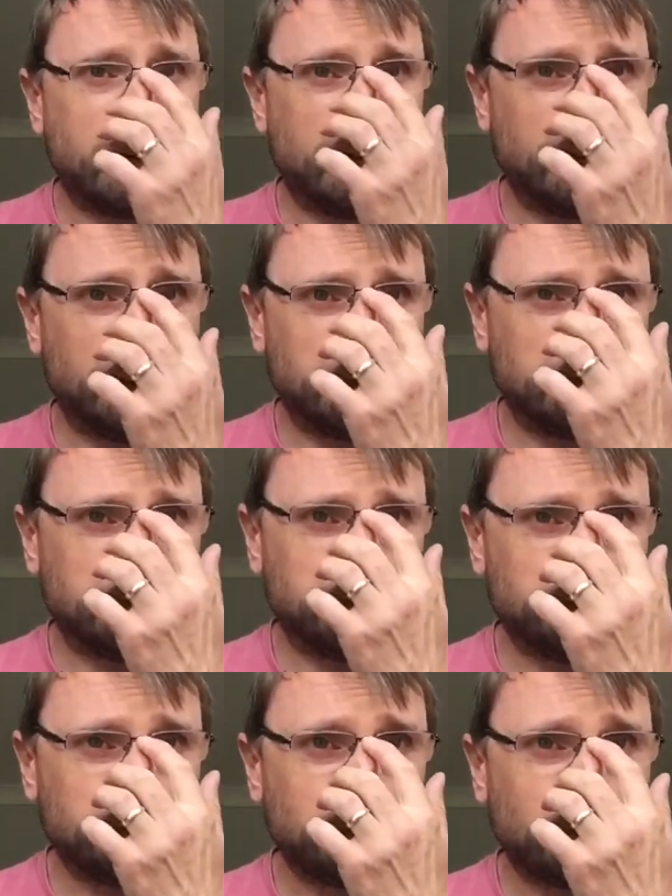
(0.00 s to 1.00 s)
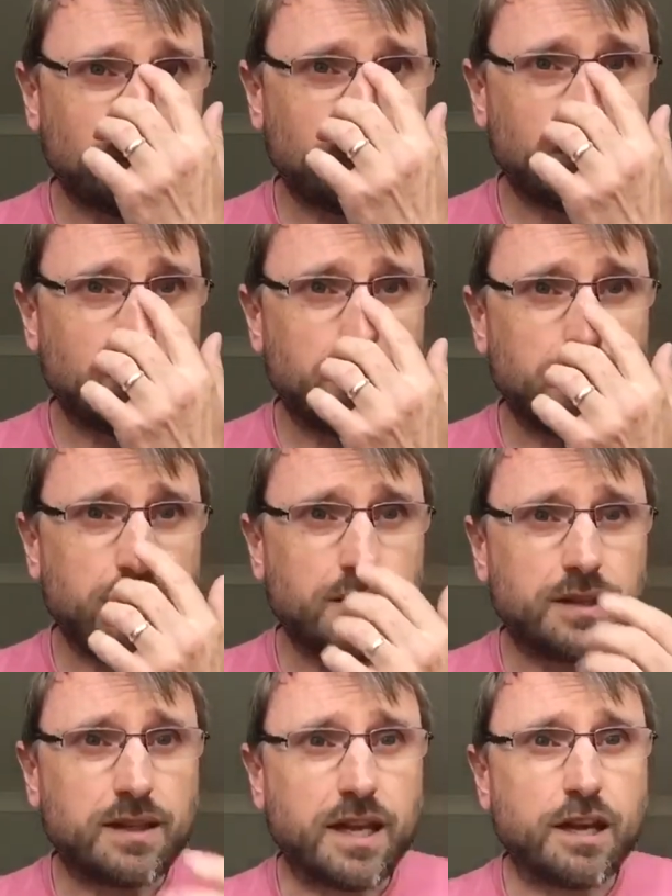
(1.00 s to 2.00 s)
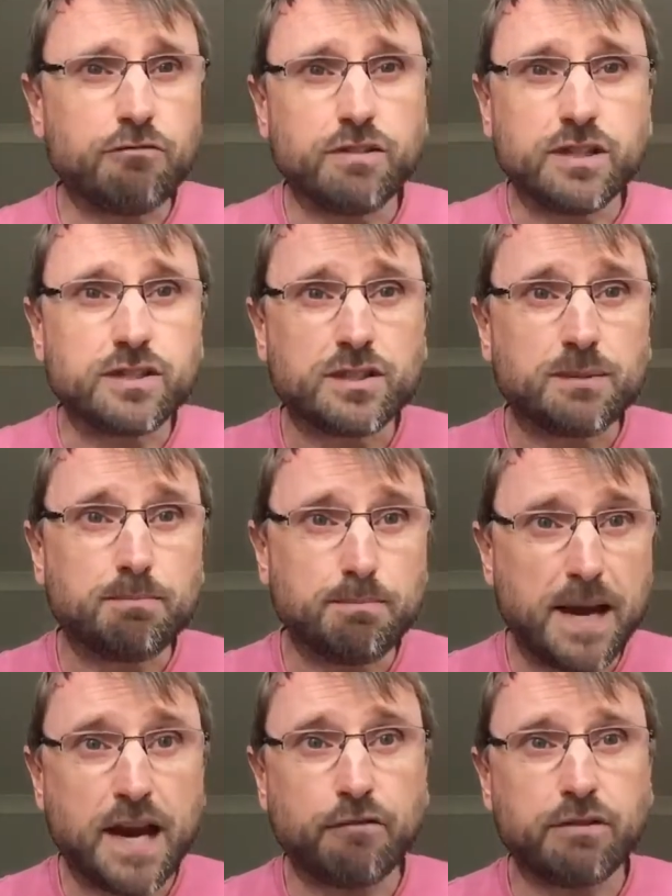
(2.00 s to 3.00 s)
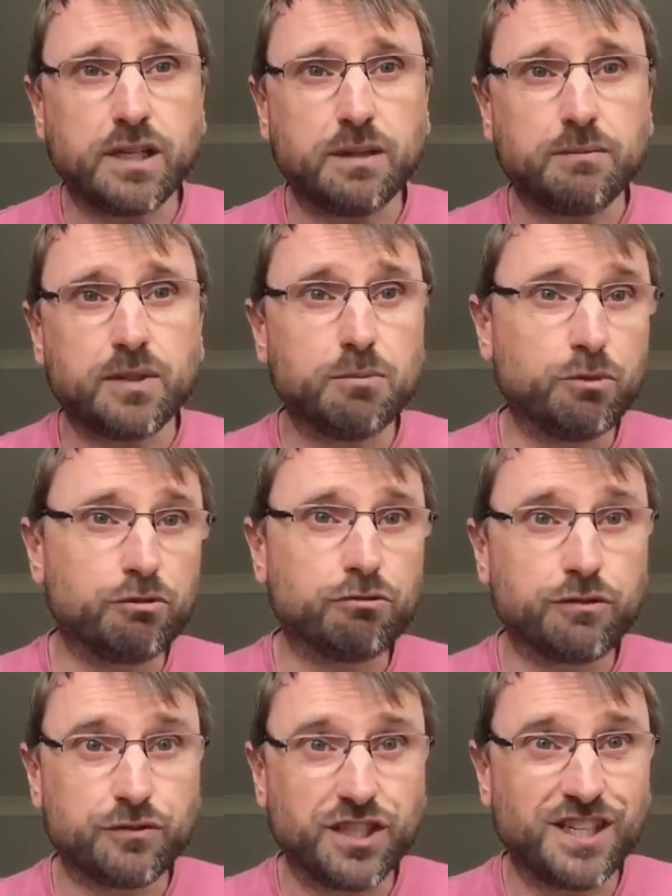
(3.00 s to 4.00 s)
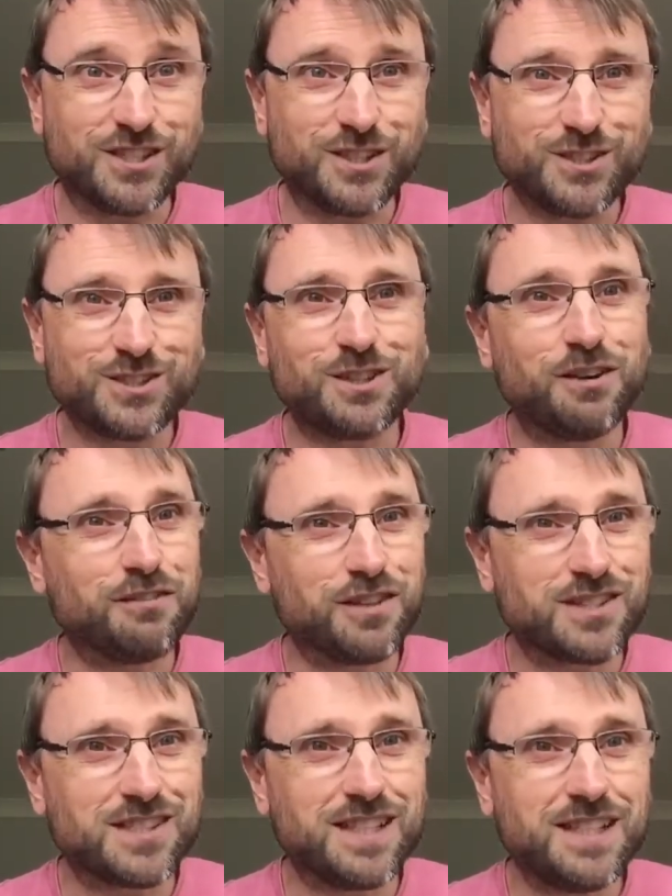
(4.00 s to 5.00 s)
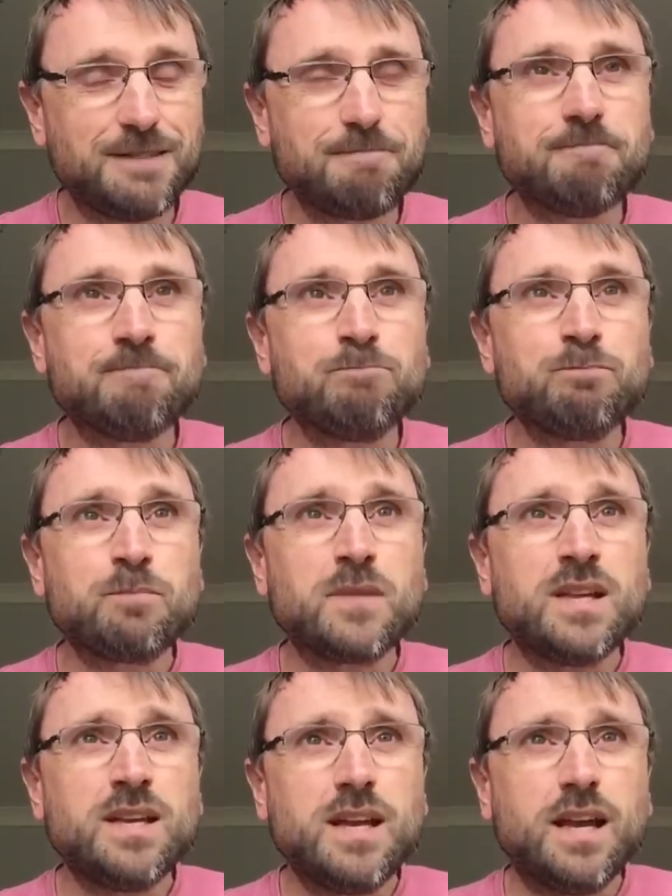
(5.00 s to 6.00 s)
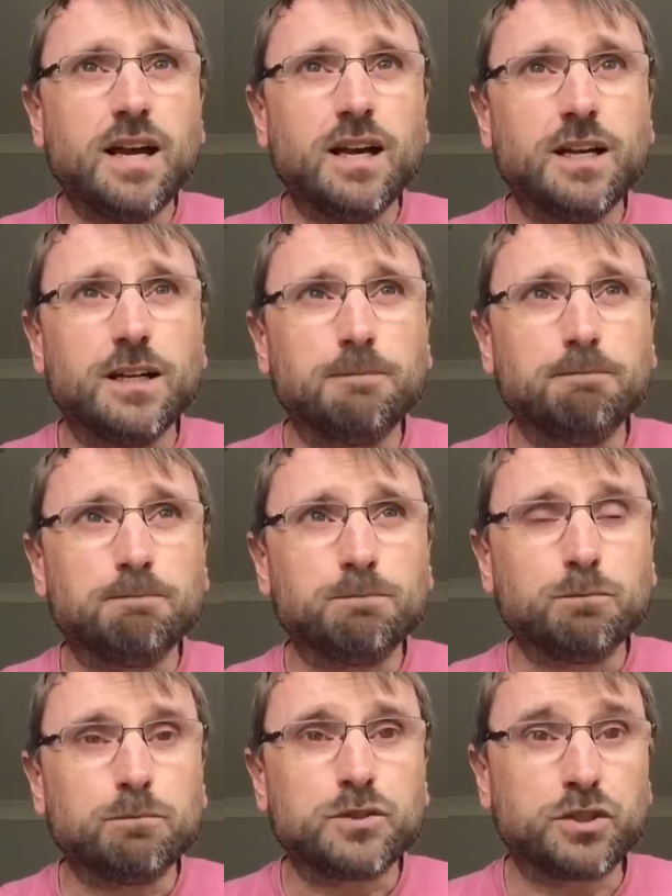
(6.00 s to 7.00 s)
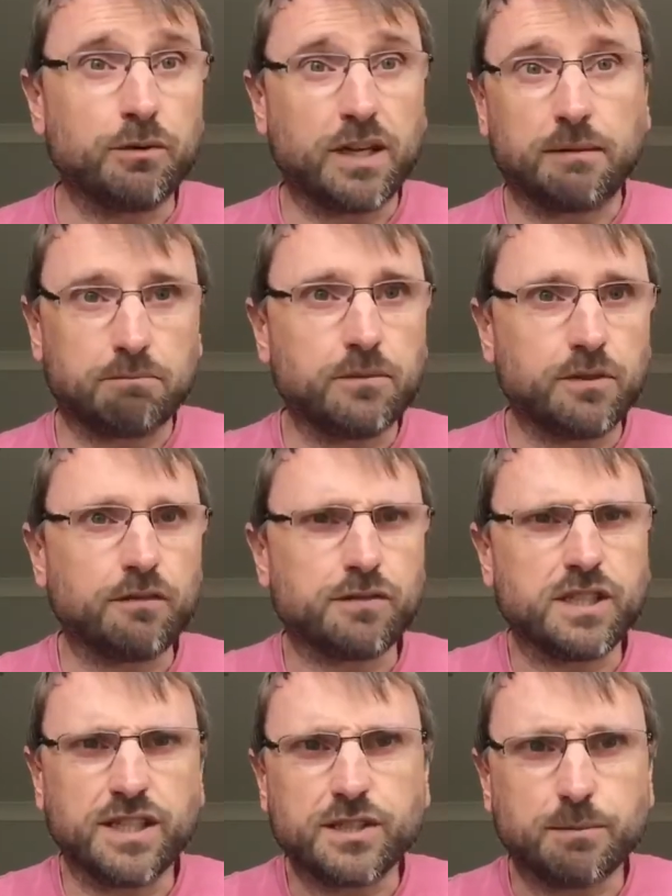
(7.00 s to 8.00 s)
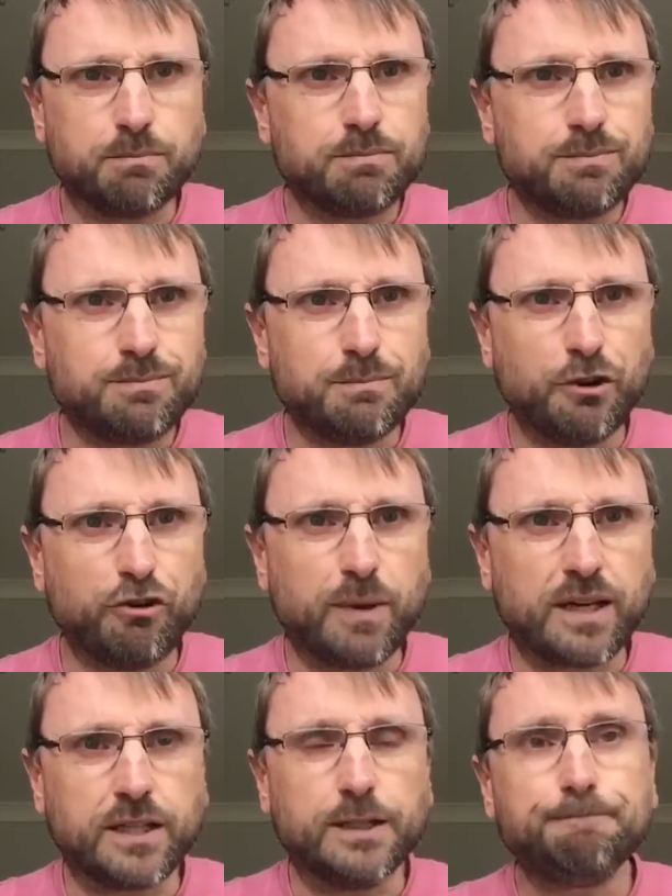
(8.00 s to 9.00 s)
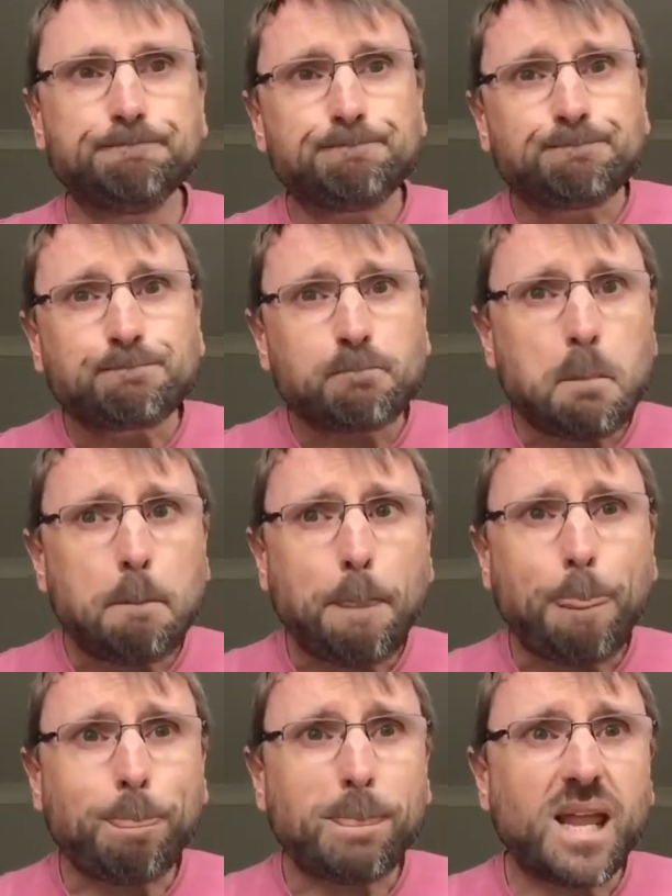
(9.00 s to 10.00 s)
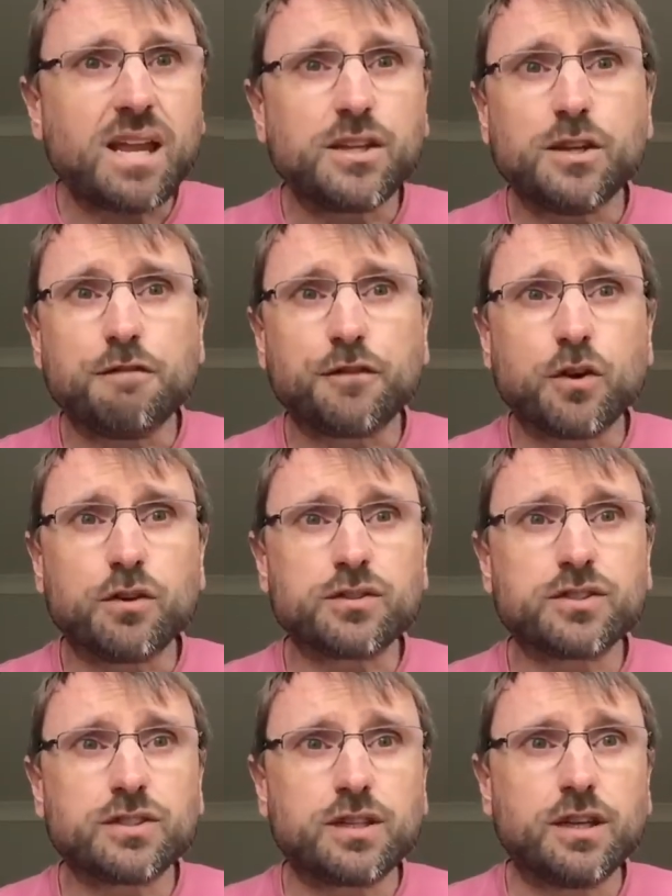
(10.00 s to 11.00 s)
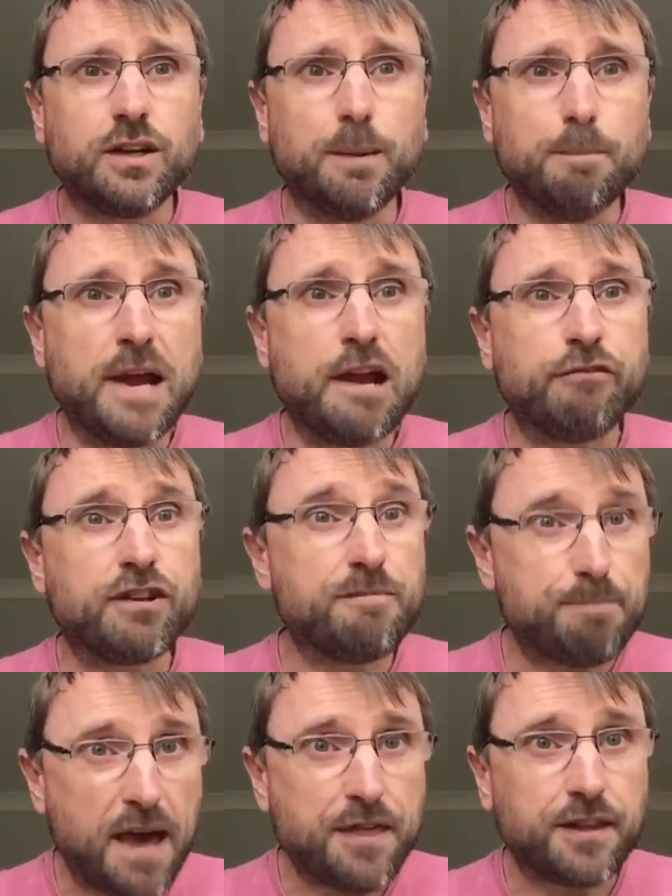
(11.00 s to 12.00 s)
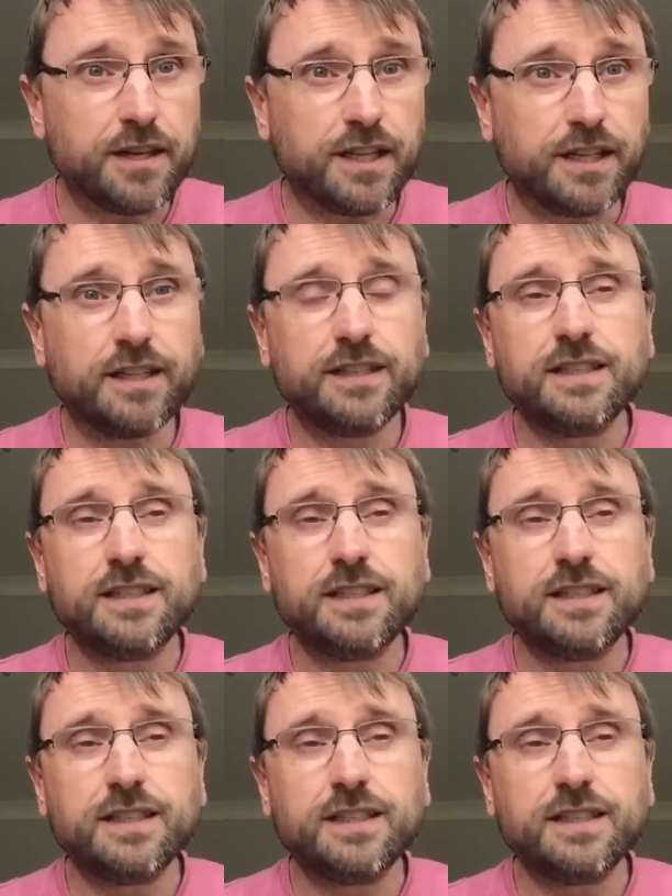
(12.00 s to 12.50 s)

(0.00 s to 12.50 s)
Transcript: There is Mary, the mother of Jesus, obviously. So that obviously isn't Mary Magdalene. You've got Mary of Bethany.